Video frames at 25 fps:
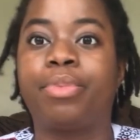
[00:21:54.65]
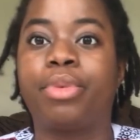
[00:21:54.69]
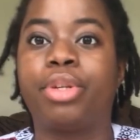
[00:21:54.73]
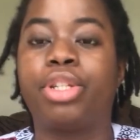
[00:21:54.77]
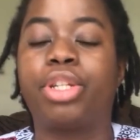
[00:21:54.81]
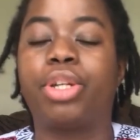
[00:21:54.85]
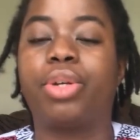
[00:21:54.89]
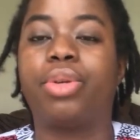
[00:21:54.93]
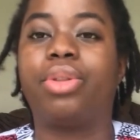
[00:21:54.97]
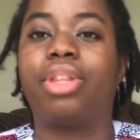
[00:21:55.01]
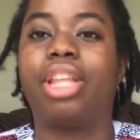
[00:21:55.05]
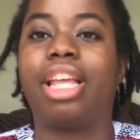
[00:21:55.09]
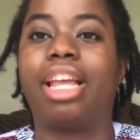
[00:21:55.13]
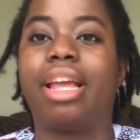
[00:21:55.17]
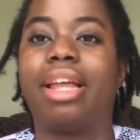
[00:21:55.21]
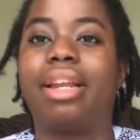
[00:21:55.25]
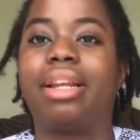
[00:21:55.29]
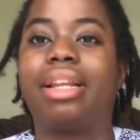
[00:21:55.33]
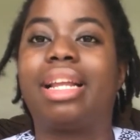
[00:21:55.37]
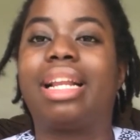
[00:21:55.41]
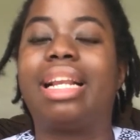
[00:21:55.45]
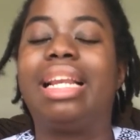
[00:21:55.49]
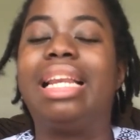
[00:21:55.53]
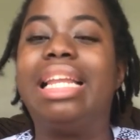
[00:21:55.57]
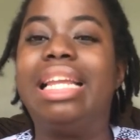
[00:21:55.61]
So they
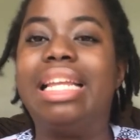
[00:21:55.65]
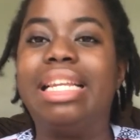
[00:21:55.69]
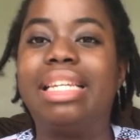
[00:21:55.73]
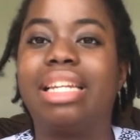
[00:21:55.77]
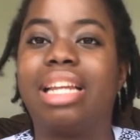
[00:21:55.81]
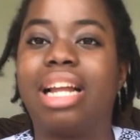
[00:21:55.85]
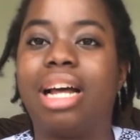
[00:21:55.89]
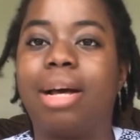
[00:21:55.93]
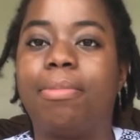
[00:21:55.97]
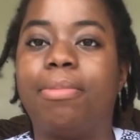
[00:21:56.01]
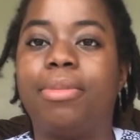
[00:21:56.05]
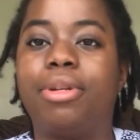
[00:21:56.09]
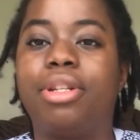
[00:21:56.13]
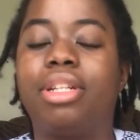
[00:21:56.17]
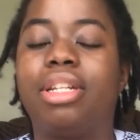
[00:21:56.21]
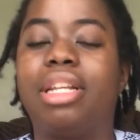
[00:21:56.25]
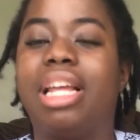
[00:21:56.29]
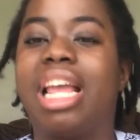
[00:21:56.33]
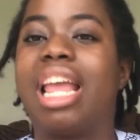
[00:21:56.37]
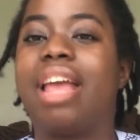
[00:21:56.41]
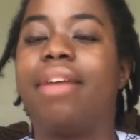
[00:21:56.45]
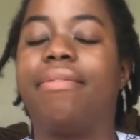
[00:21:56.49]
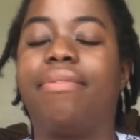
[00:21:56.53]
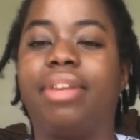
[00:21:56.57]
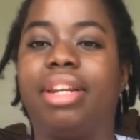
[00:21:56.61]
had cleaned it up
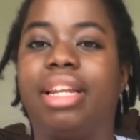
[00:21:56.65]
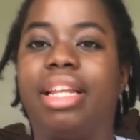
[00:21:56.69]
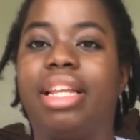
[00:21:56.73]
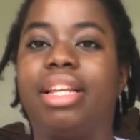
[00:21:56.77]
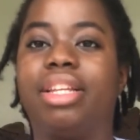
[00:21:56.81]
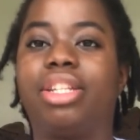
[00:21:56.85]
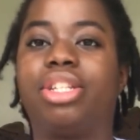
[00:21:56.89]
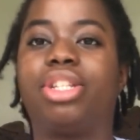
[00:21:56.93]
heavily.